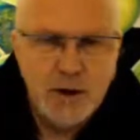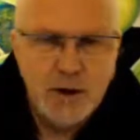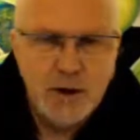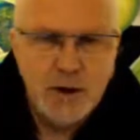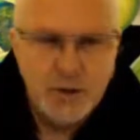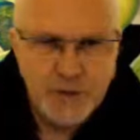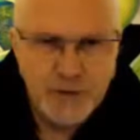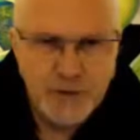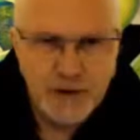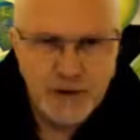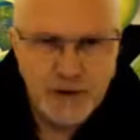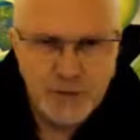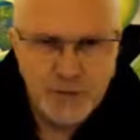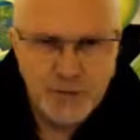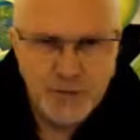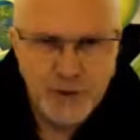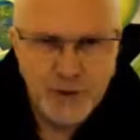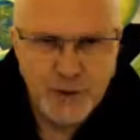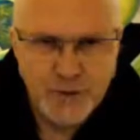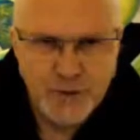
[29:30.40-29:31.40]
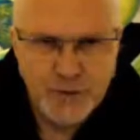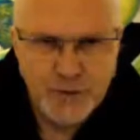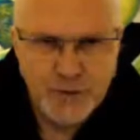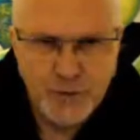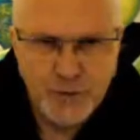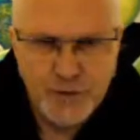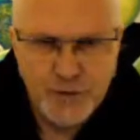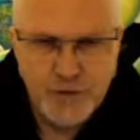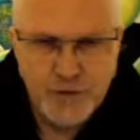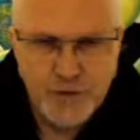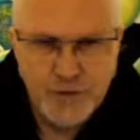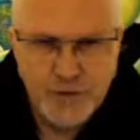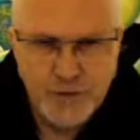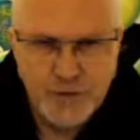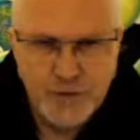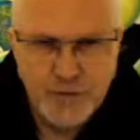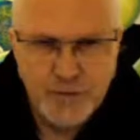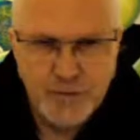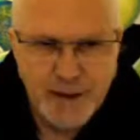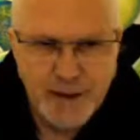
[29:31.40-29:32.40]
Good example, for instance,
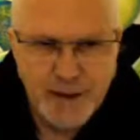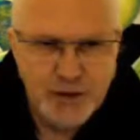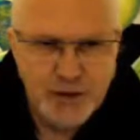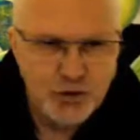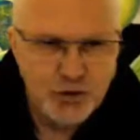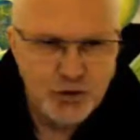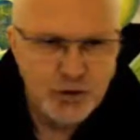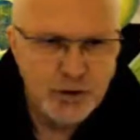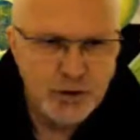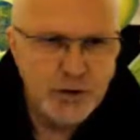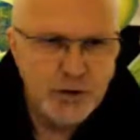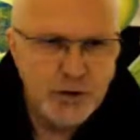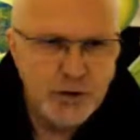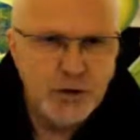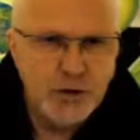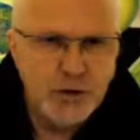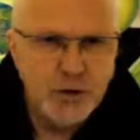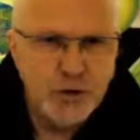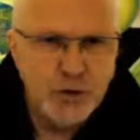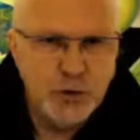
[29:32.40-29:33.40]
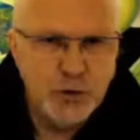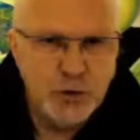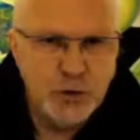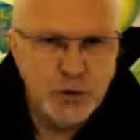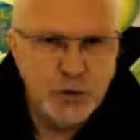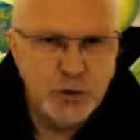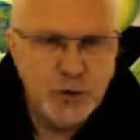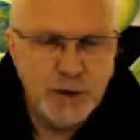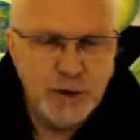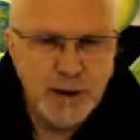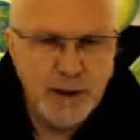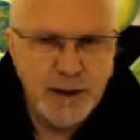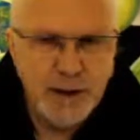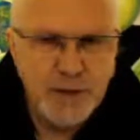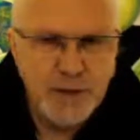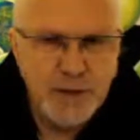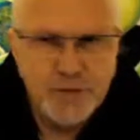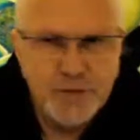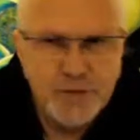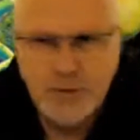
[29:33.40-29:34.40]
is a manager who
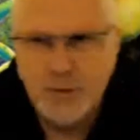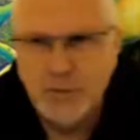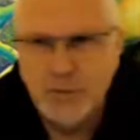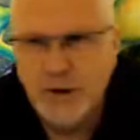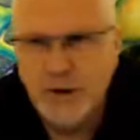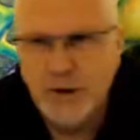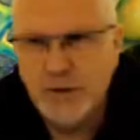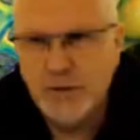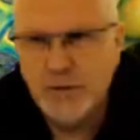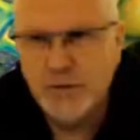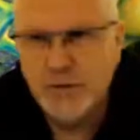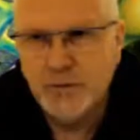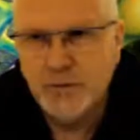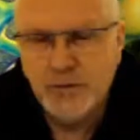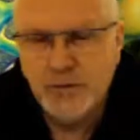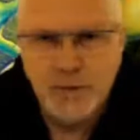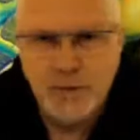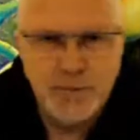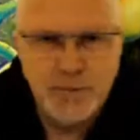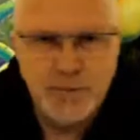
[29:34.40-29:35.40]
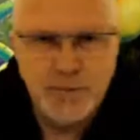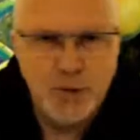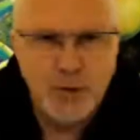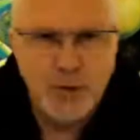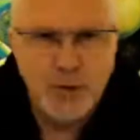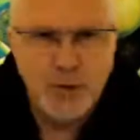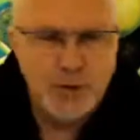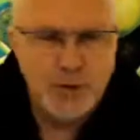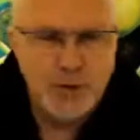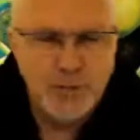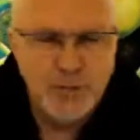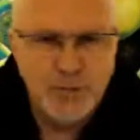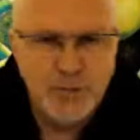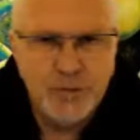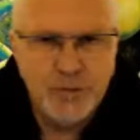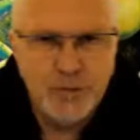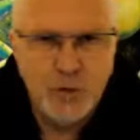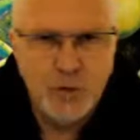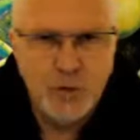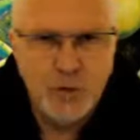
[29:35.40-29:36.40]
has some kind of stomach
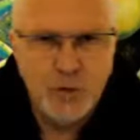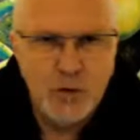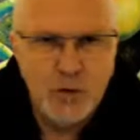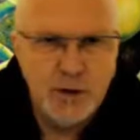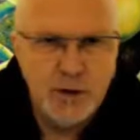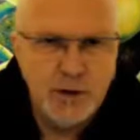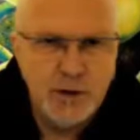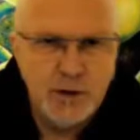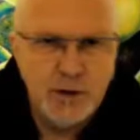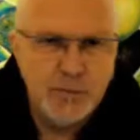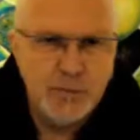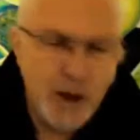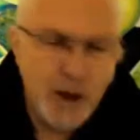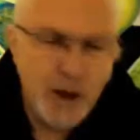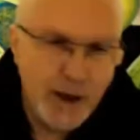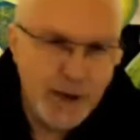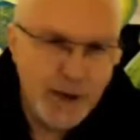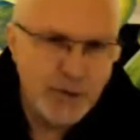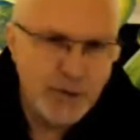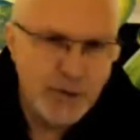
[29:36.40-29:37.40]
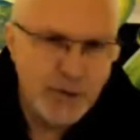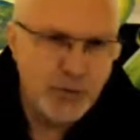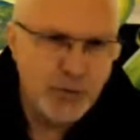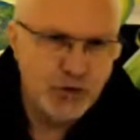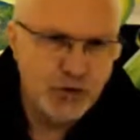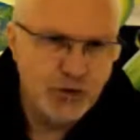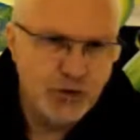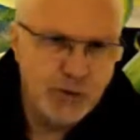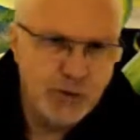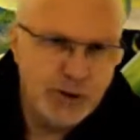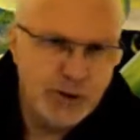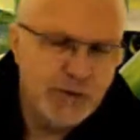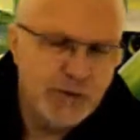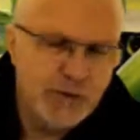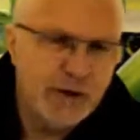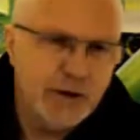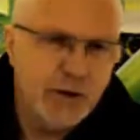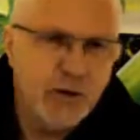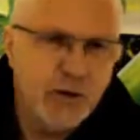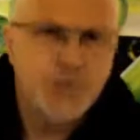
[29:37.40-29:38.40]
problems or high blood pressure or whatever,
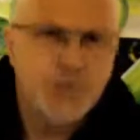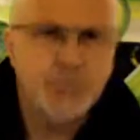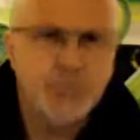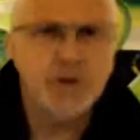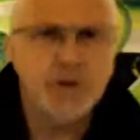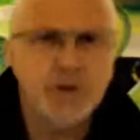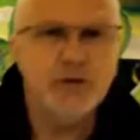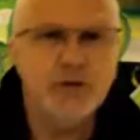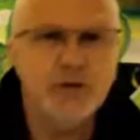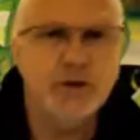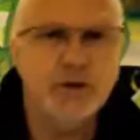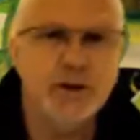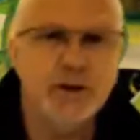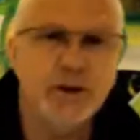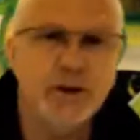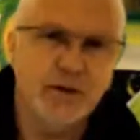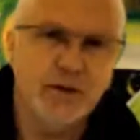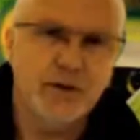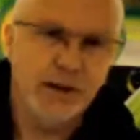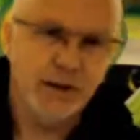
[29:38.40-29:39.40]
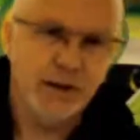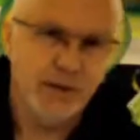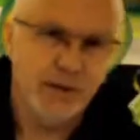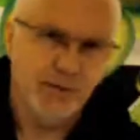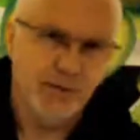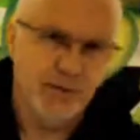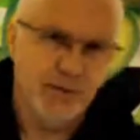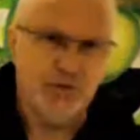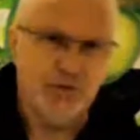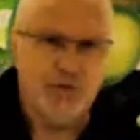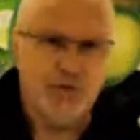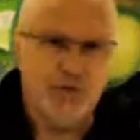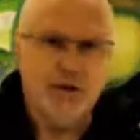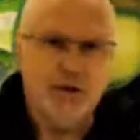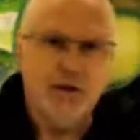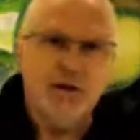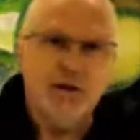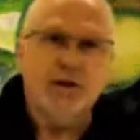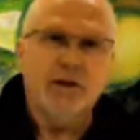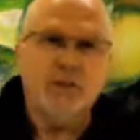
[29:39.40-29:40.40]
and all his body is trying to tell him is to
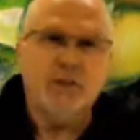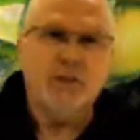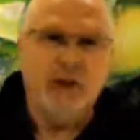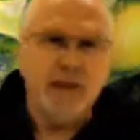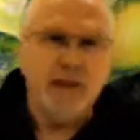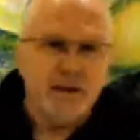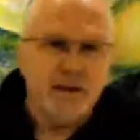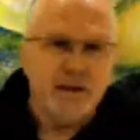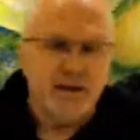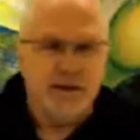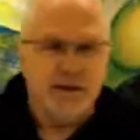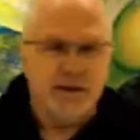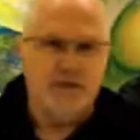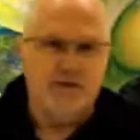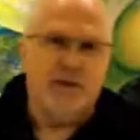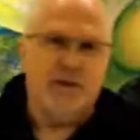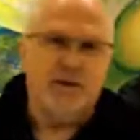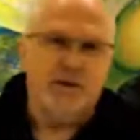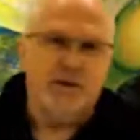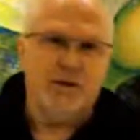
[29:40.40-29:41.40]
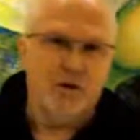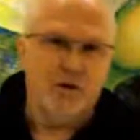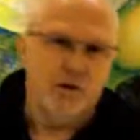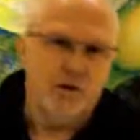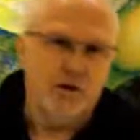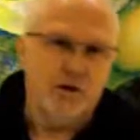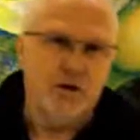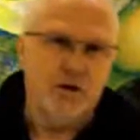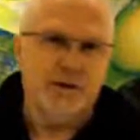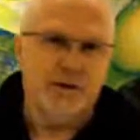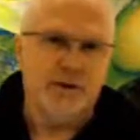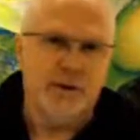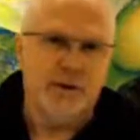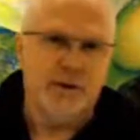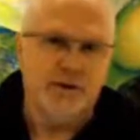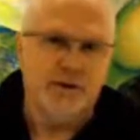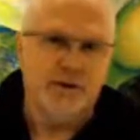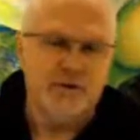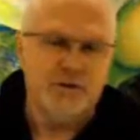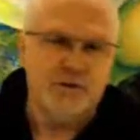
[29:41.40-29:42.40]
take it easy, go on
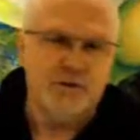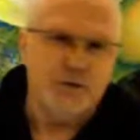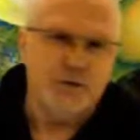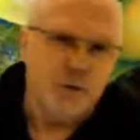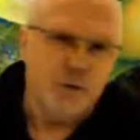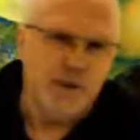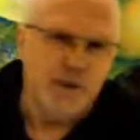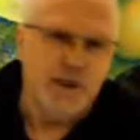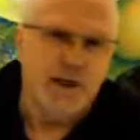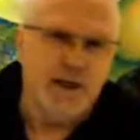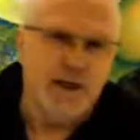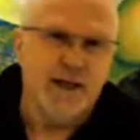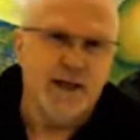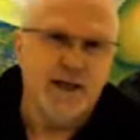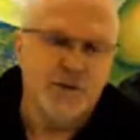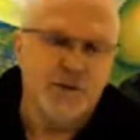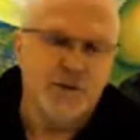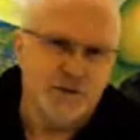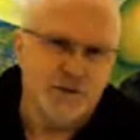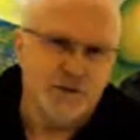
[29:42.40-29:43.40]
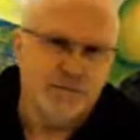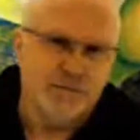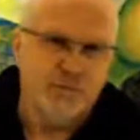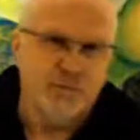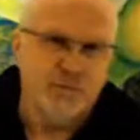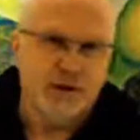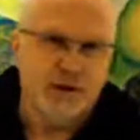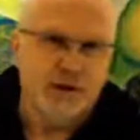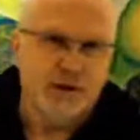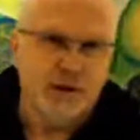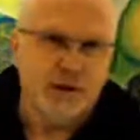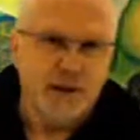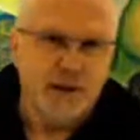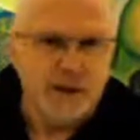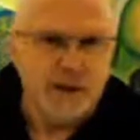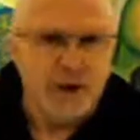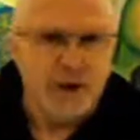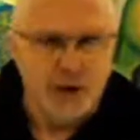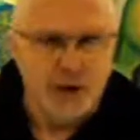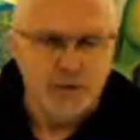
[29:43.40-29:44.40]
holidays, relax,
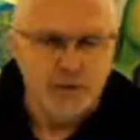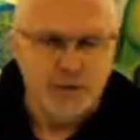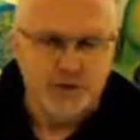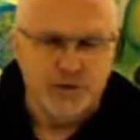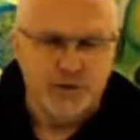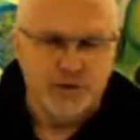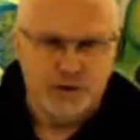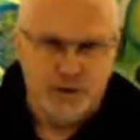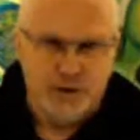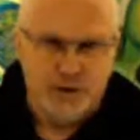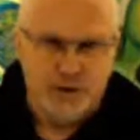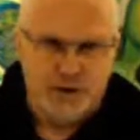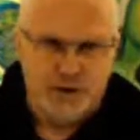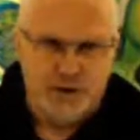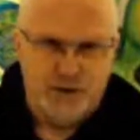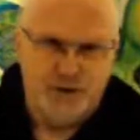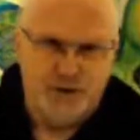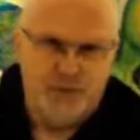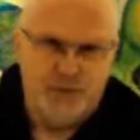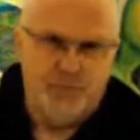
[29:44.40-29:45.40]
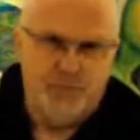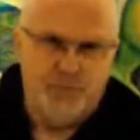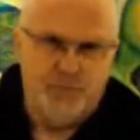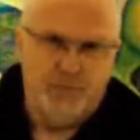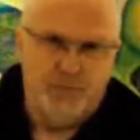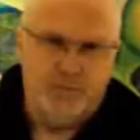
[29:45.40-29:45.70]
let go of his stress.